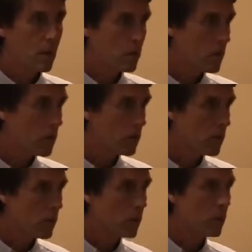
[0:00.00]
So
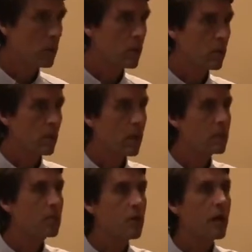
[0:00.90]
the uh,
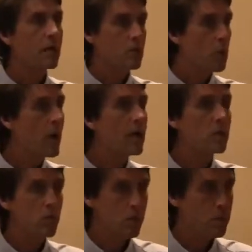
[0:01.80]
different islands, Hawaii
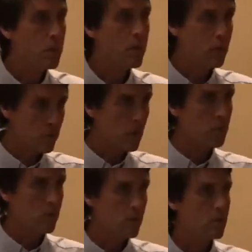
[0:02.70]
is experimenting with
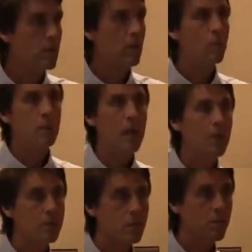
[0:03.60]
salt-resistant taro,
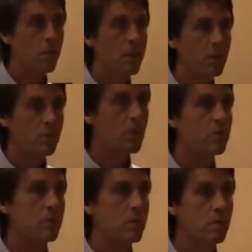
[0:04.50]
Palau is experimenting with
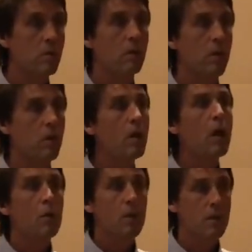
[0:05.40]
salt-resistant taro,
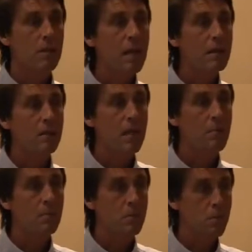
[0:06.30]
but it's not the
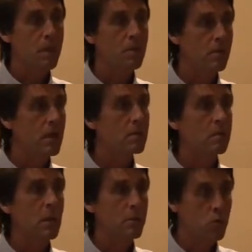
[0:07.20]
same species, not the
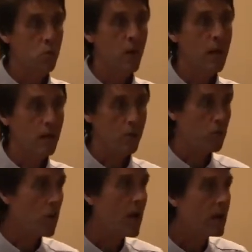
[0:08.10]
same strain or
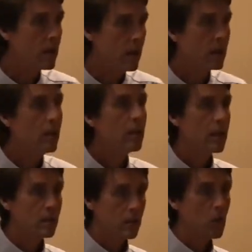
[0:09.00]
variety
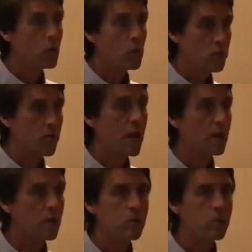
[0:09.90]
that the locals value.